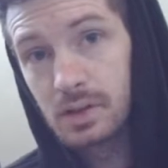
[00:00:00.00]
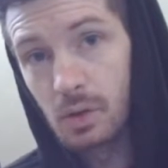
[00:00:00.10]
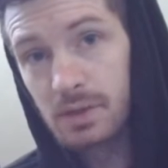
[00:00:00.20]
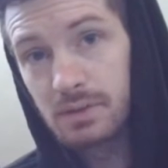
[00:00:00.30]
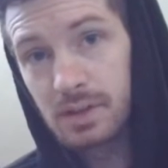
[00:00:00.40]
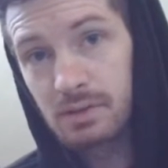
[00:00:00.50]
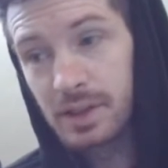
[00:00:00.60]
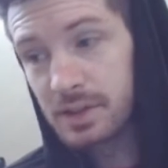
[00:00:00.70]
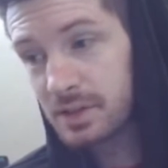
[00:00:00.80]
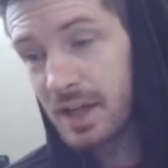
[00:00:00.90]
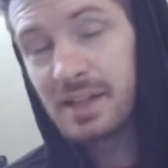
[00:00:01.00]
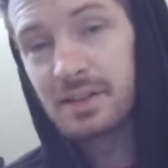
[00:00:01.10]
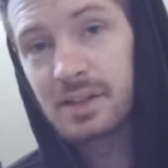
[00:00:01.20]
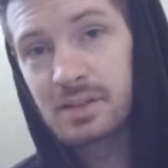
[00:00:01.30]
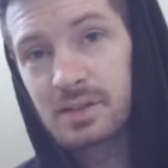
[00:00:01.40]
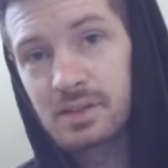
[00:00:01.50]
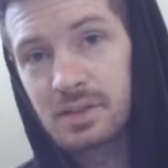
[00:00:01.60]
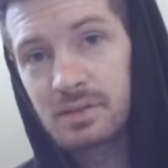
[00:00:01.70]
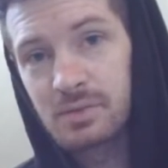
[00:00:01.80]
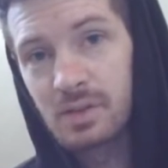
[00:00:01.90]
Don't even release it on anything.
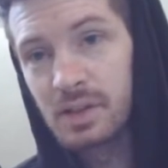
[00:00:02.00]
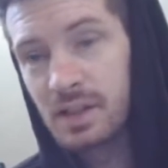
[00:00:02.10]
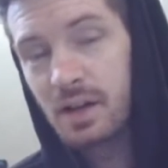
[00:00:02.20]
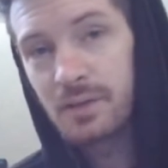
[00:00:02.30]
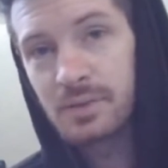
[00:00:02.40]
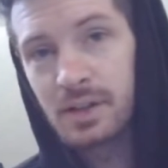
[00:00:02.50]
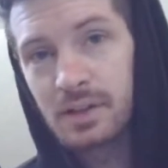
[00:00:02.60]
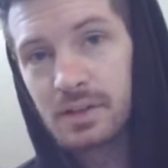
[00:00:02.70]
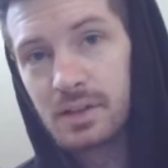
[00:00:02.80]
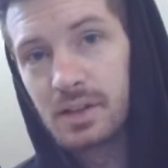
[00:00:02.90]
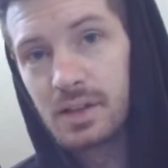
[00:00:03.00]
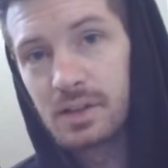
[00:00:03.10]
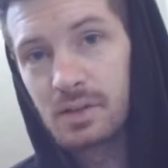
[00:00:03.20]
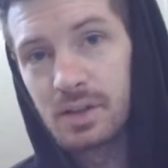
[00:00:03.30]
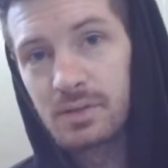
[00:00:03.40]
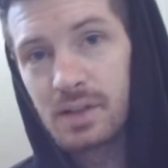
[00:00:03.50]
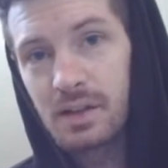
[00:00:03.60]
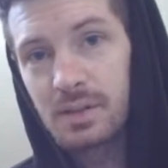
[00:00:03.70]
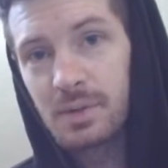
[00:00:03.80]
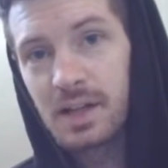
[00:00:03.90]
Just delete it off there. Don't even allow
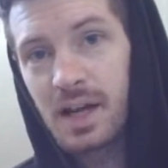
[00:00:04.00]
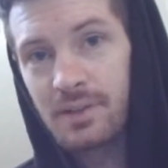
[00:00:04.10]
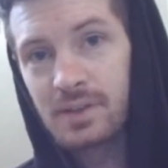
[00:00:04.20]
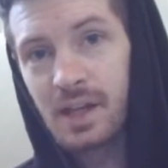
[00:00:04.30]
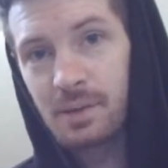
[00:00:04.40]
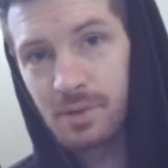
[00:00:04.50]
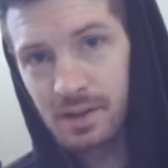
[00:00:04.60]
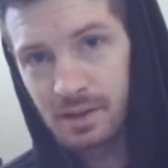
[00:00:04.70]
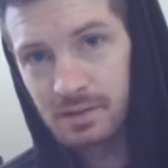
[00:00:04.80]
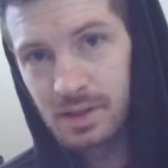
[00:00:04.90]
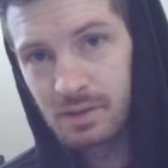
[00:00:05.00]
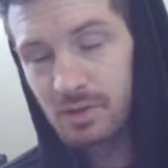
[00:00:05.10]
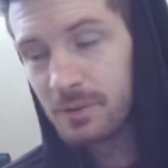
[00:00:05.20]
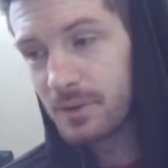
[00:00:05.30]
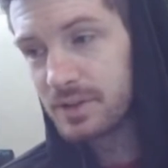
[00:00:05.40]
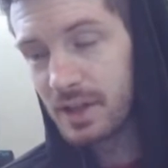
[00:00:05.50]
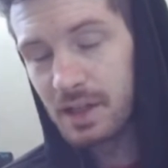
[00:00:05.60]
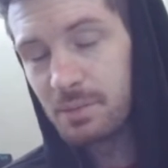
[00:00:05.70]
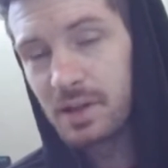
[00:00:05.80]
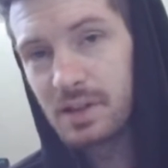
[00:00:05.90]
anybody to have the game right now. Refund
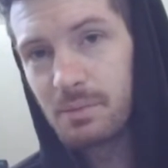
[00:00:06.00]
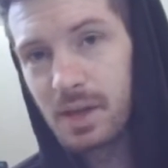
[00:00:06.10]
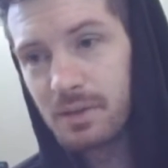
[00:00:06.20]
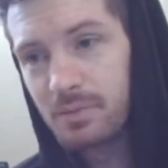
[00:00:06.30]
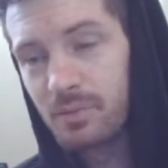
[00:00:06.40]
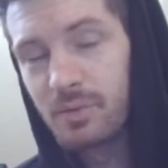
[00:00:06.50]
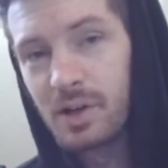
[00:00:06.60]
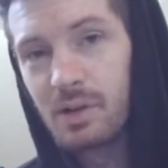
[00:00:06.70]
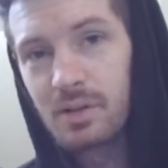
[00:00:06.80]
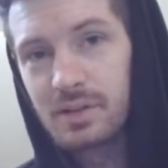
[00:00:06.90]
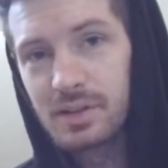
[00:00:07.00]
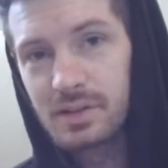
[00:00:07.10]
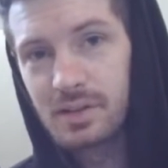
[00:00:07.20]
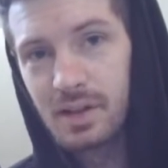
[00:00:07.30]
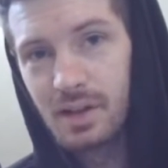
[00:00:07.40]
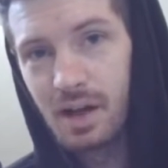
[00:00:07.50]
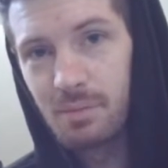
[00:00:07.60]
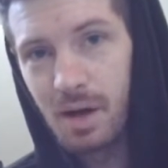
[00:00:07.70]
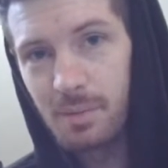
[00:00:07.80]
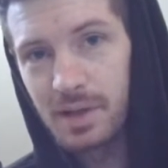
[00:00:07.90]
anybody that may have pre-ordered this
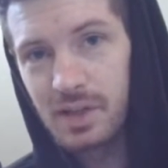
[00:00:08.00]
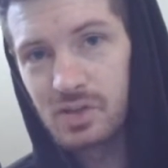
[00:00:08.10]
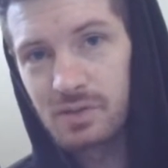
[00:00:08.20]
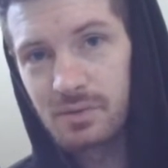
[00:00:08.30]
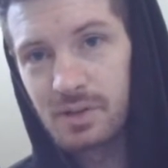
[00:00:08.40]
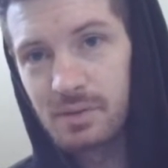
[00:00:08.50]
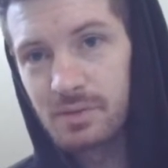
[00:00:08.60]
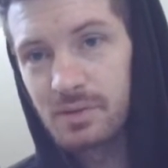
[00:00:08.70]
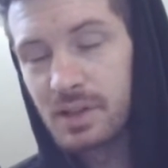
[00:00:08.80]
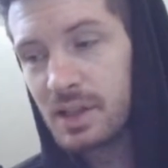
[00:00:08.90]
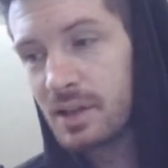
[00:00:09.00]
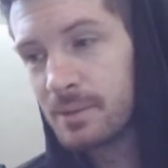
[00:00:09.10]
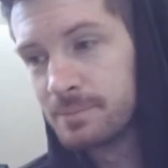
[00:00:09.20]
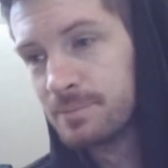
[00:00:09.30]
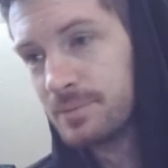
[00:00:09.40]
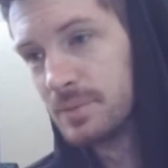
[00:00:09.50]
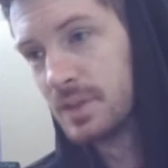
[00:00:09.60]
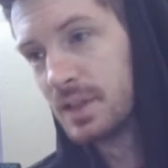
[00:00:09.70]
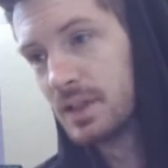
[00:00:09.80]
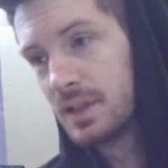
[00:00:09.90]
abomination for the
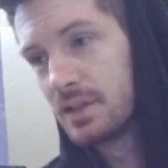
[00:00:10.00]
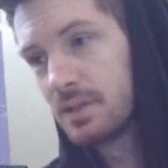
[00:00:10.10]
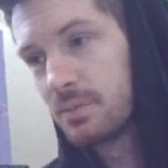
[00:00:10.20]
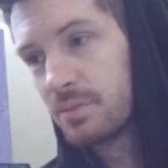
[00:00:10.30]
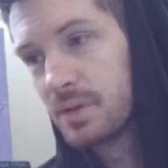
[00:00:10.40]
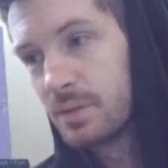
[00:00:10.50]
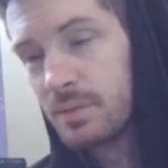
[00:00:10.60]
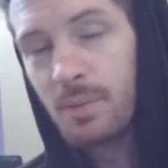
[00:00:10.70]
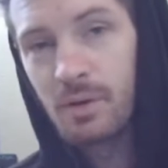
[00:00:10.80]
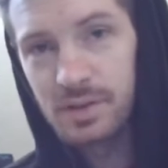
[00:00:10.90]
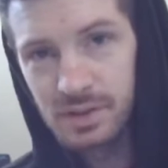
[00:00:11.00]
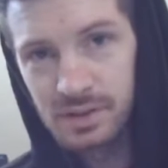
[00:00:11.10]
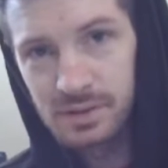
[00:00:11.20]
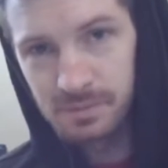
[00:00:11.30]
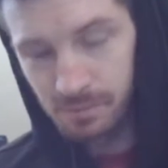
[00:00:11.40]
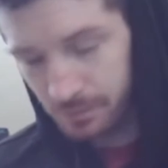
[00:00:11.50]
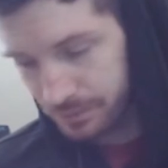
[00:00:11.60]
bonuses.